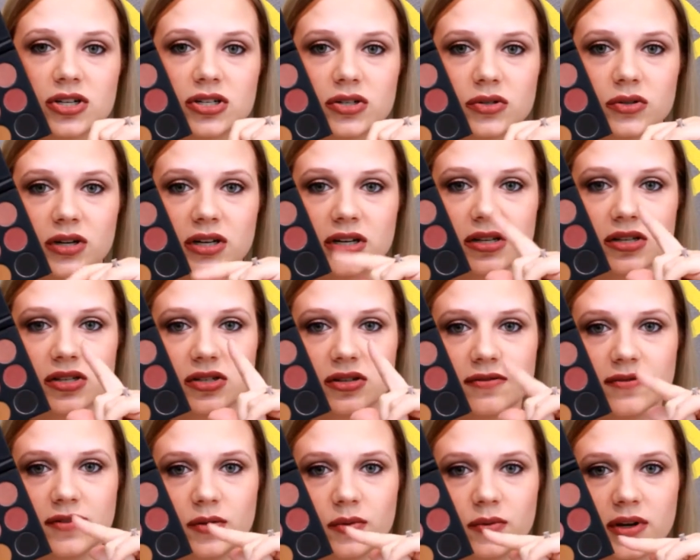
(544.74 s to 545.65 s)
tutorial, so
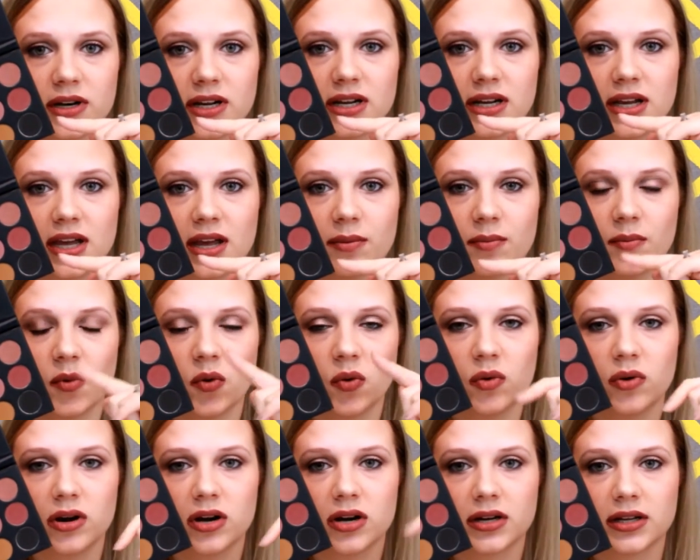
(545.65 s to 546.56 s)
if you want to get
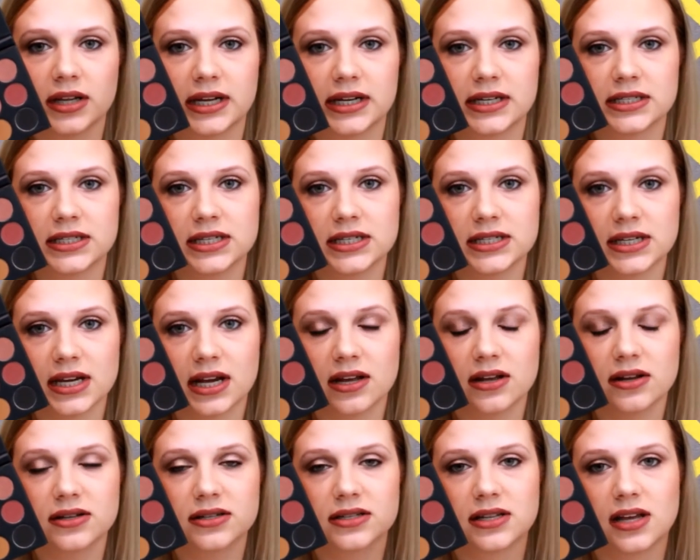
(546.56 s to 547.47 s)
more like
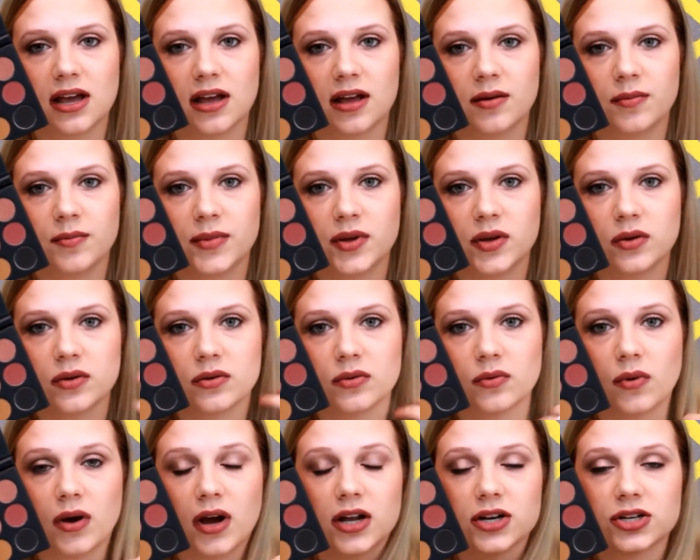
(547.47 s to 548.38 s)
details, um, you
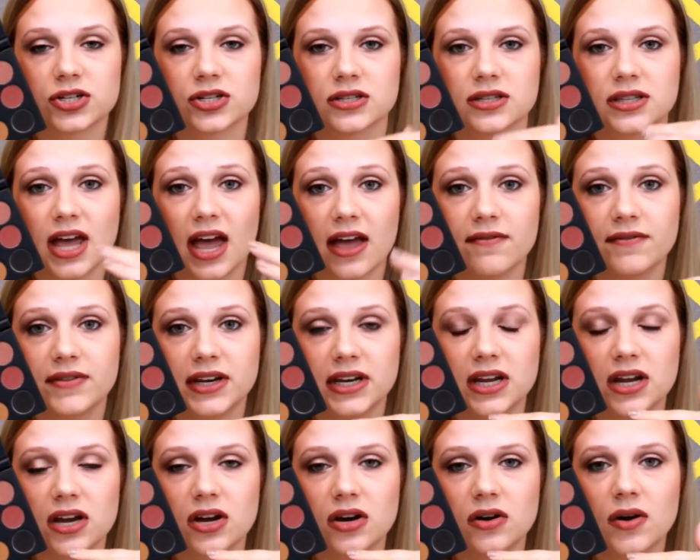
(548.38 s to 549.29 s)
can watch that
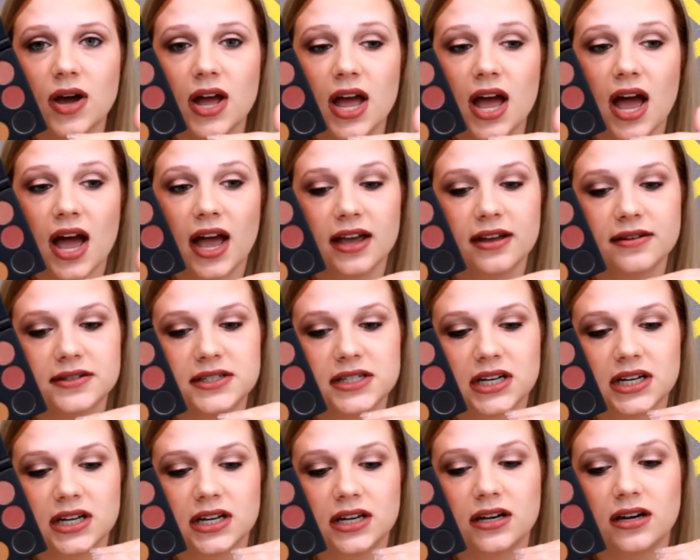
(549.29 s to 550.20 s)
video. I have
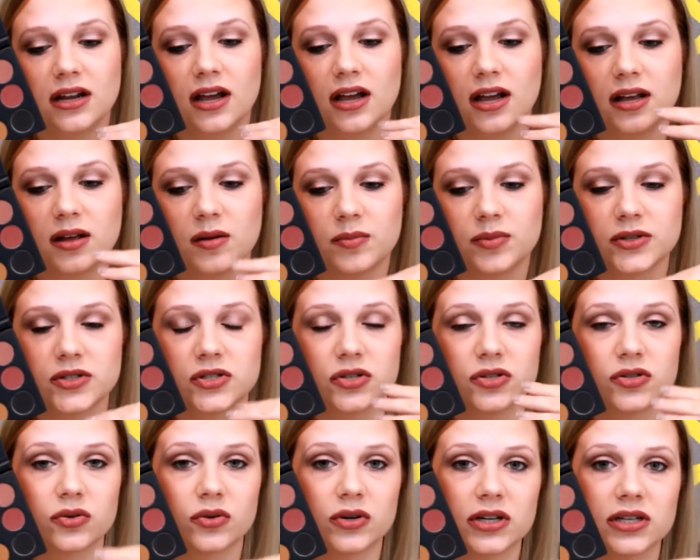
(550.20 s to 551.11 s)
done a couple
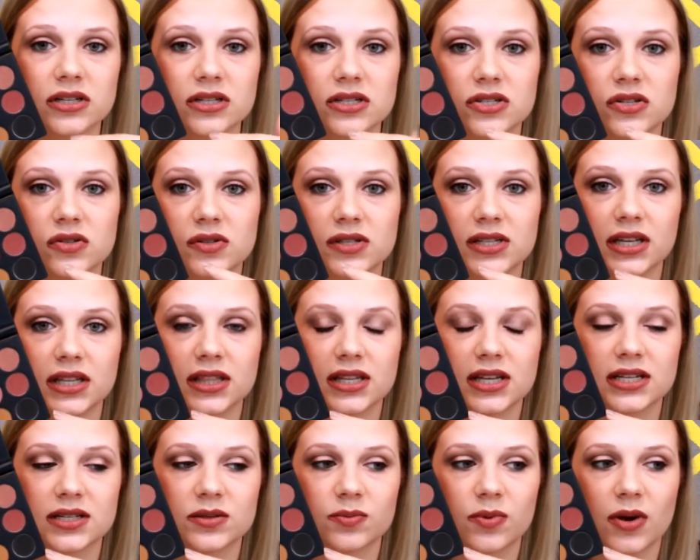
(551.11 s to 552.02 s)
tutorials using
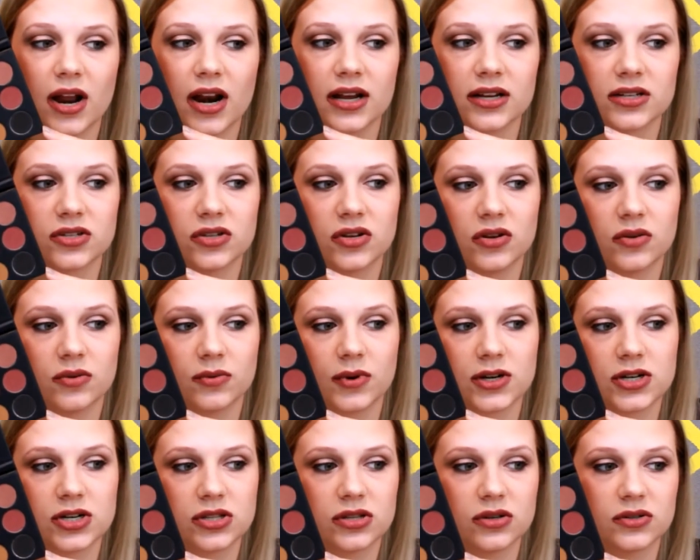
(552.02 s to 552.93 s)
this product, so you can
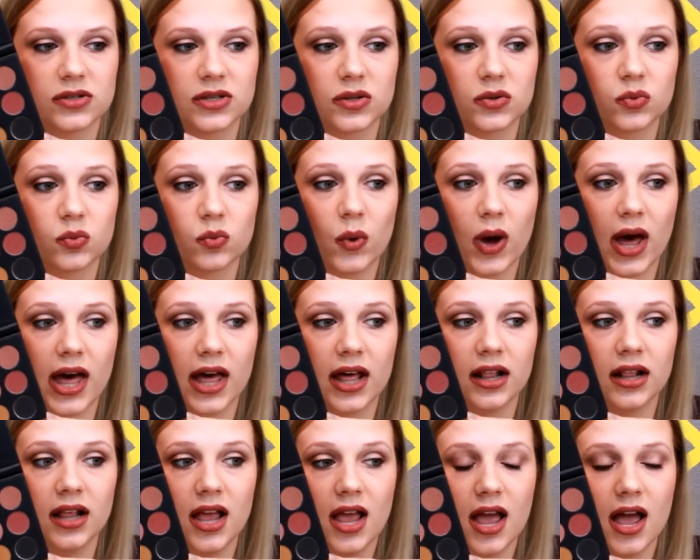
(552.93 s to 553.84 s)
watch those as
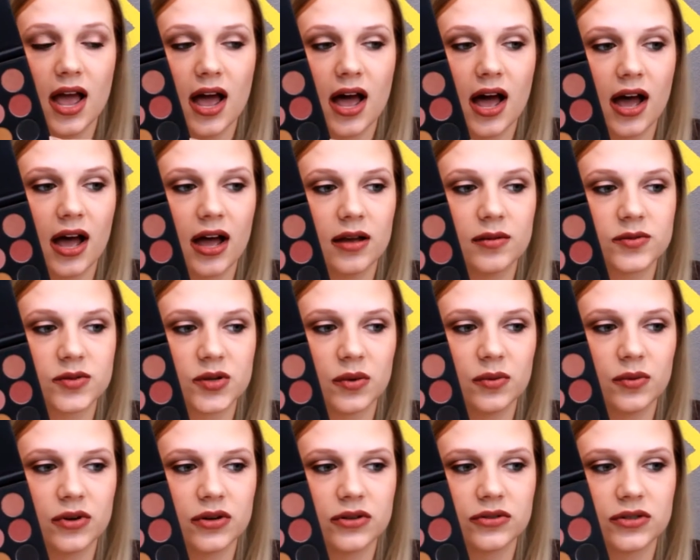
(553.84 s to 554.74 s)
well. Um, so
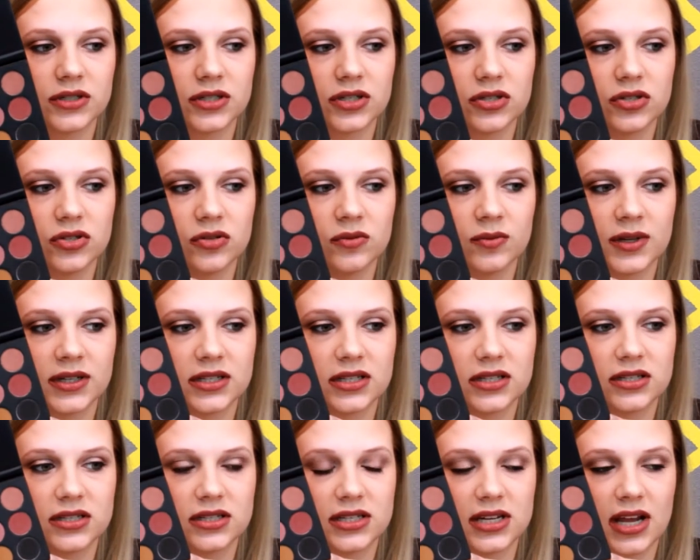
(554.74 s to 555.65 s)
I won't go into too
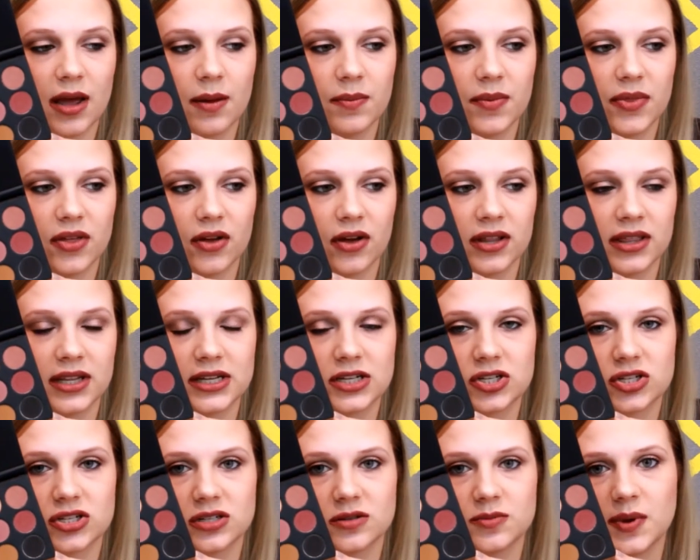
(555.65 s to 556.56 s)
much depth on
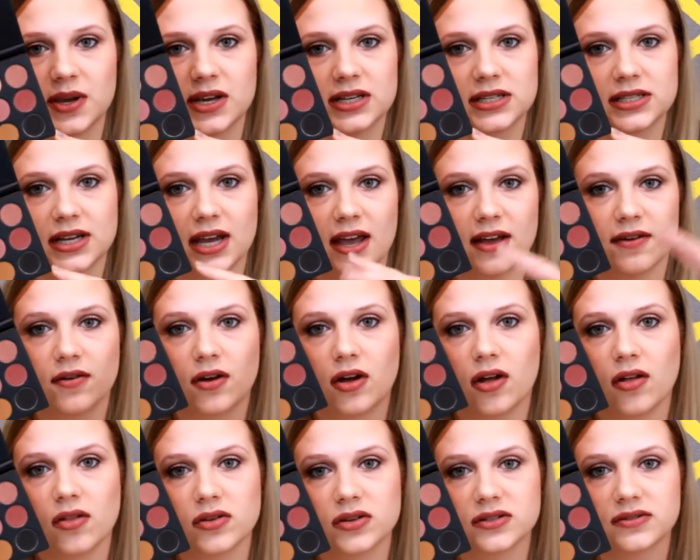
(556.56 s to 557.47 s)
this just because I have
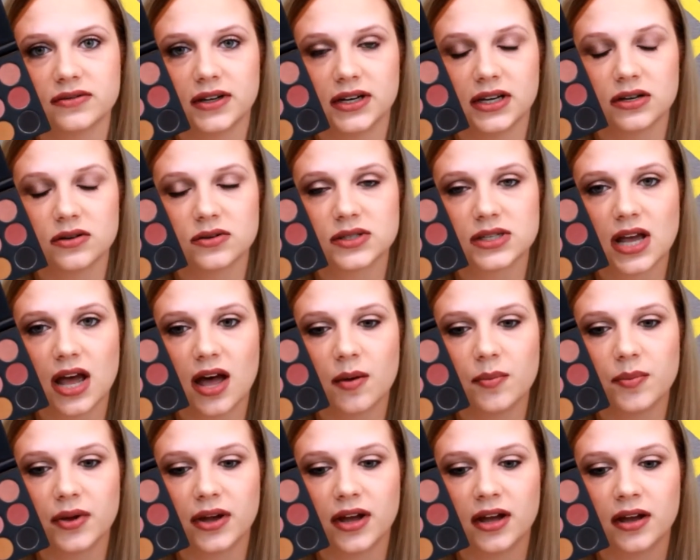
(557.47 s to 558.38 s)
all those videos
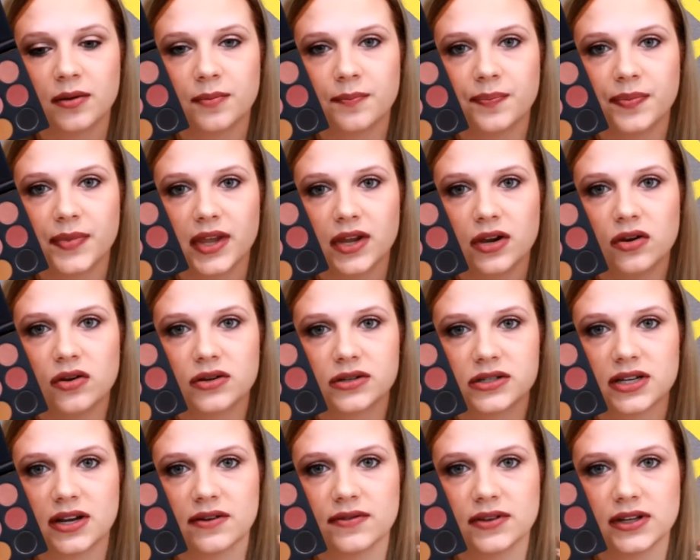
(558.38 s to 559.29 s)
up, um, and you can
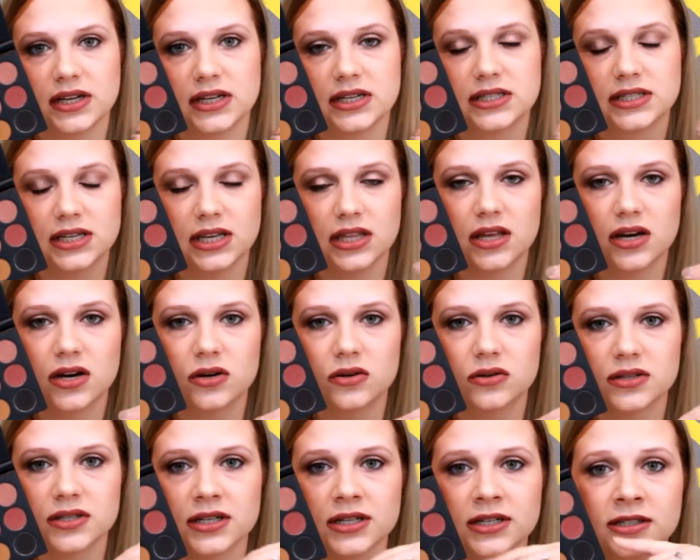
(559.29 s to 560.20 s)
definitely see
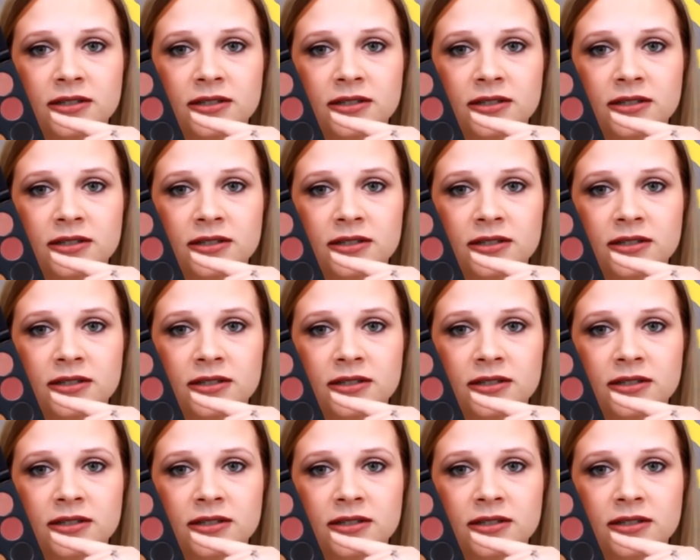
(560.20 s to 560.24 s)
those.